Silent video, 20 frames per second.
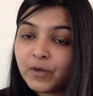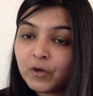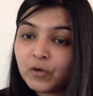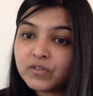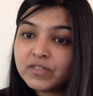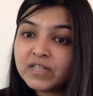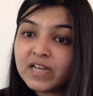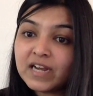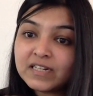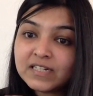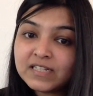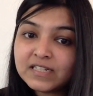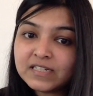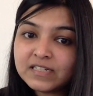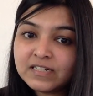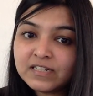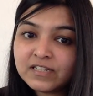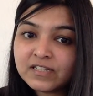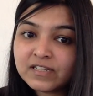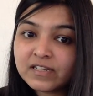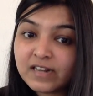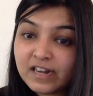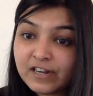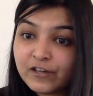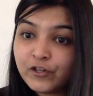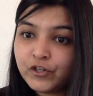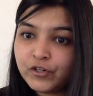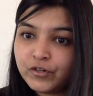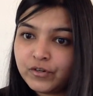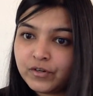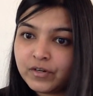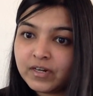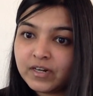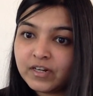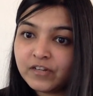because that's discretion.